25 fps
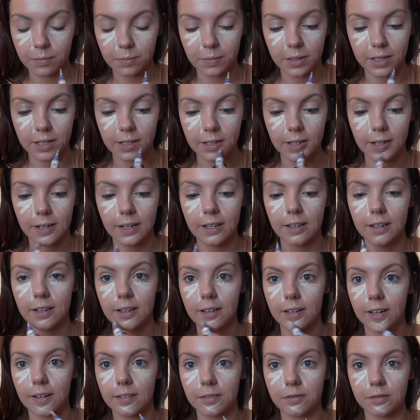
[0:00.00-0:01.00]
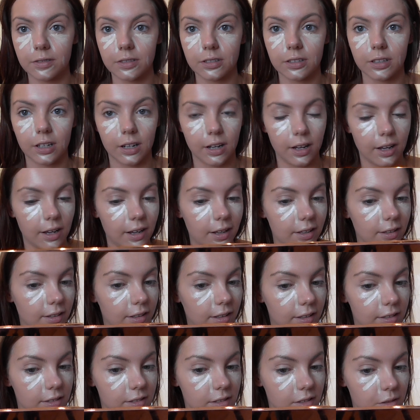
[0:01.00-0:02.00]
my colour, and I'm just going to
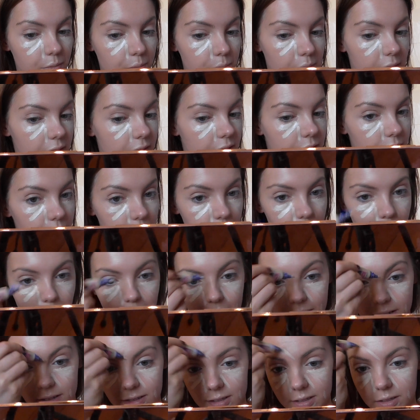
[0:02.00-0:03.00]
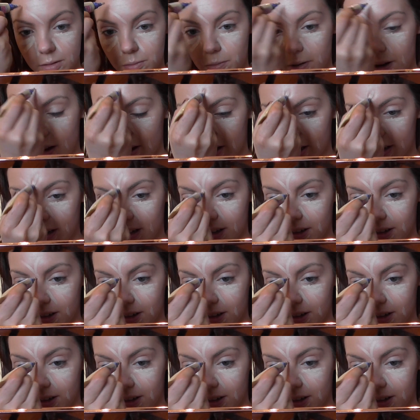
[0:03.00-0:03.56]
add this to places where I